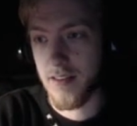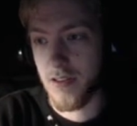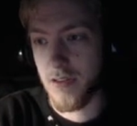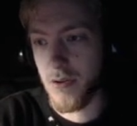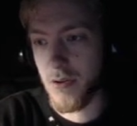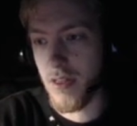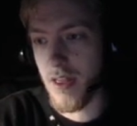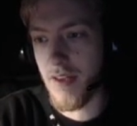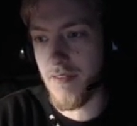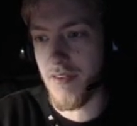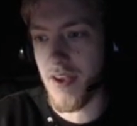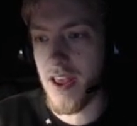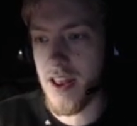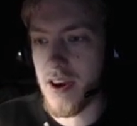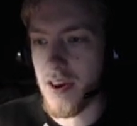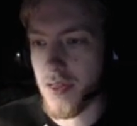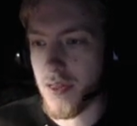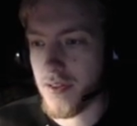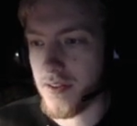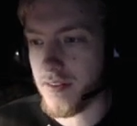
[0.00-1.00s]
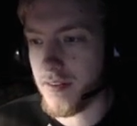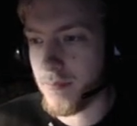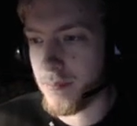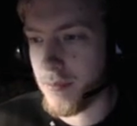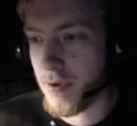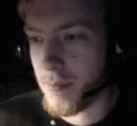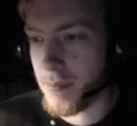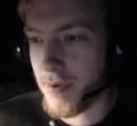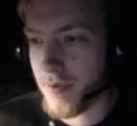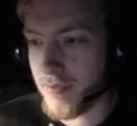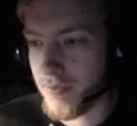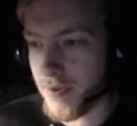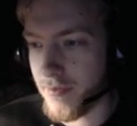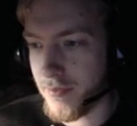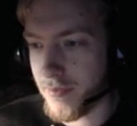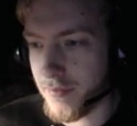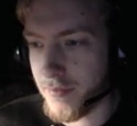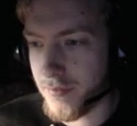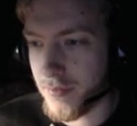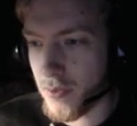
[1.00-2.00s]
Do they have anything that's above
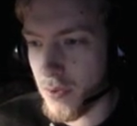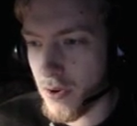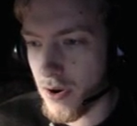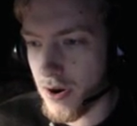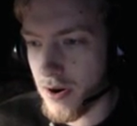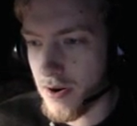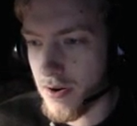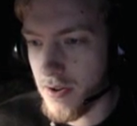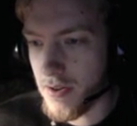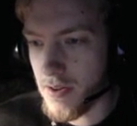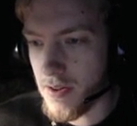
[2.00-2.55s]
level 4?